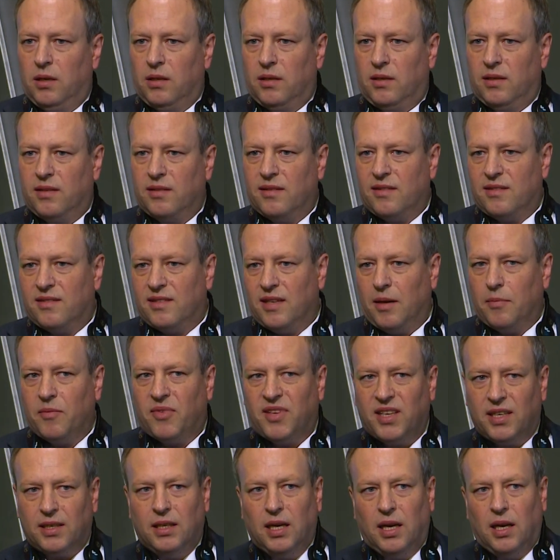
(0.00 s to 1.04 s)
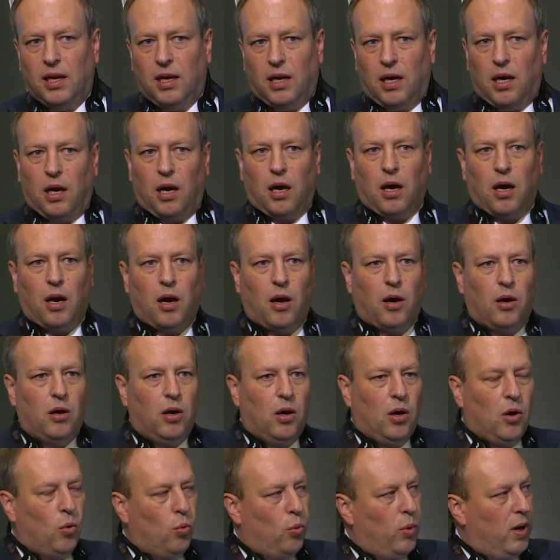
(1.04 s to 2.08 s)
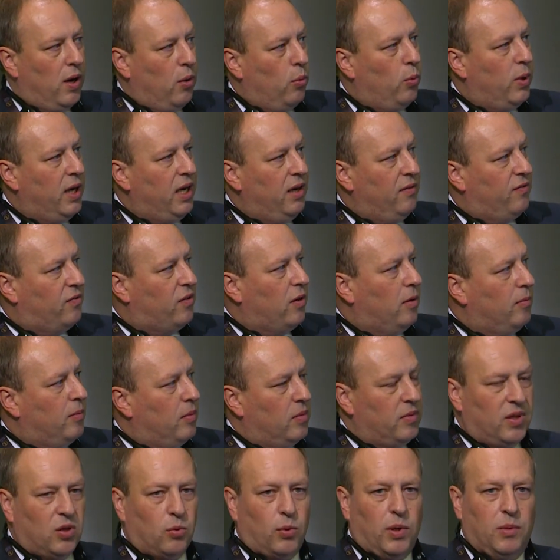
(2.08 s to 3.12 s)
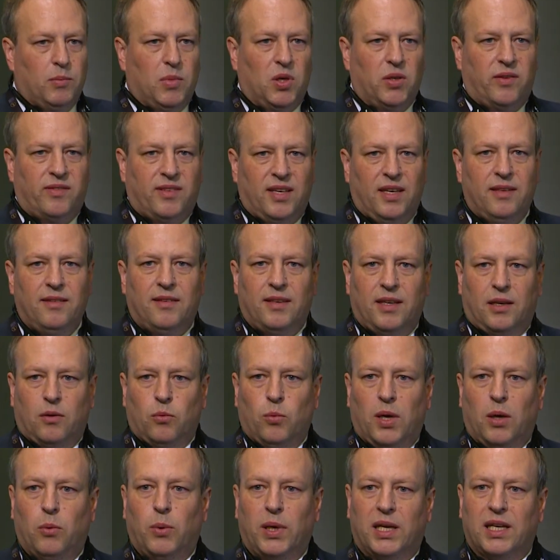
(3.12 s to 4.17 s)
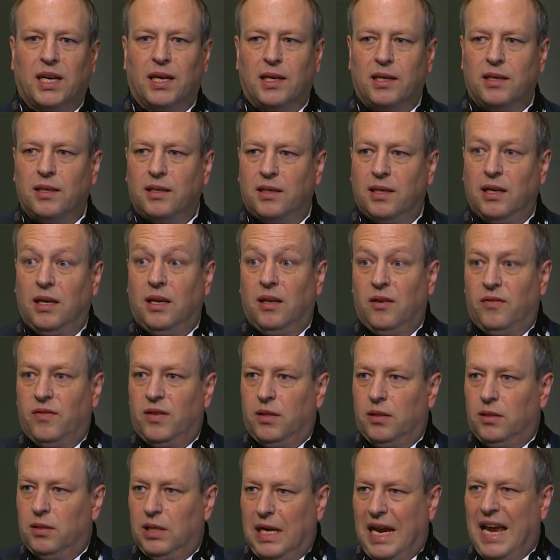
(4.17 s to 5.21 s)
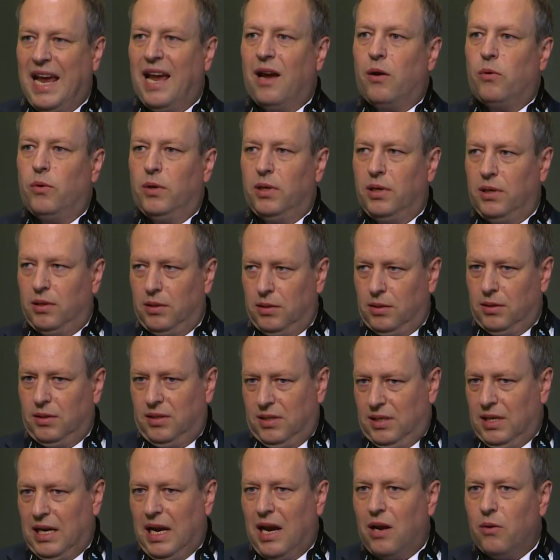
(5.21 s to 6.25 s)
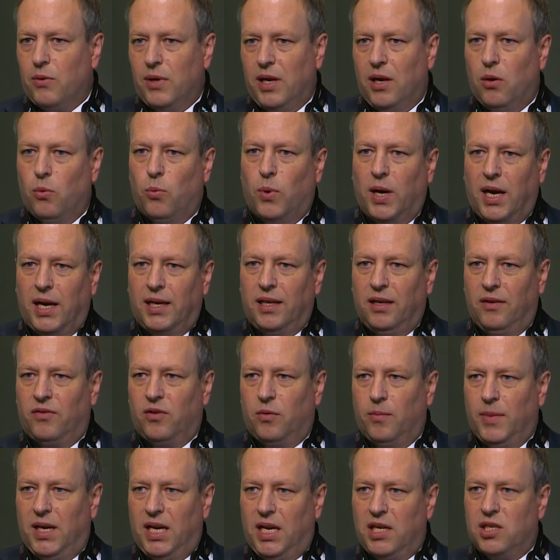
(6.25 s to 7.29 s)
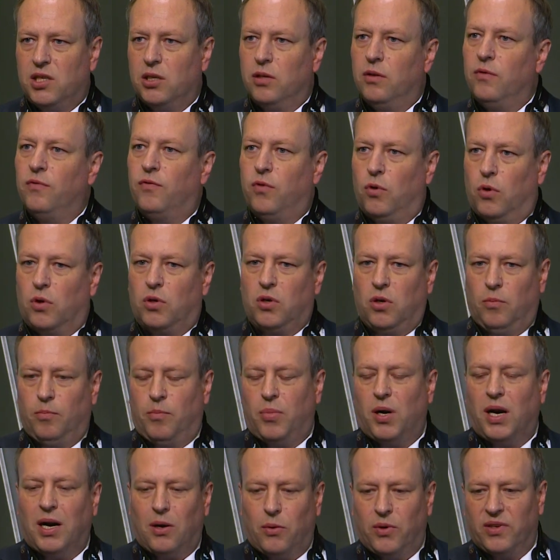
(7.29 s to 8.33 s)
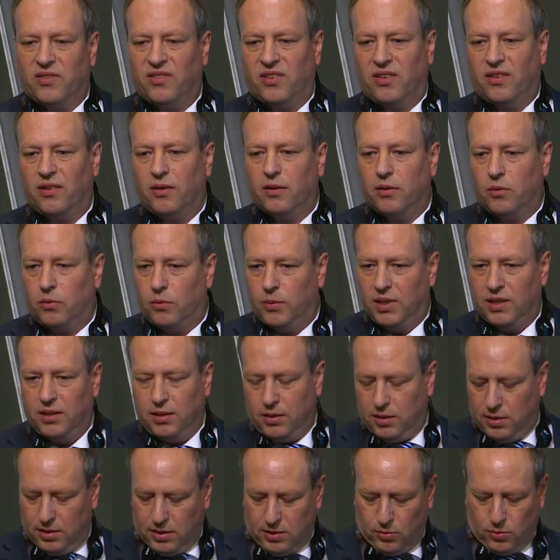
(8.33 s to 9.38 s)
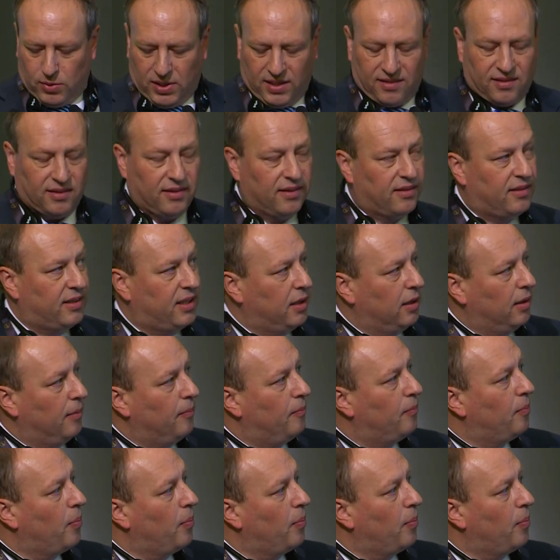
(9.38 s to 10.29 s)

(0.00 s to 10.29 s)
This is something where we, from the remote sensing, where we can deliver the area-wide information for comparison reasons here.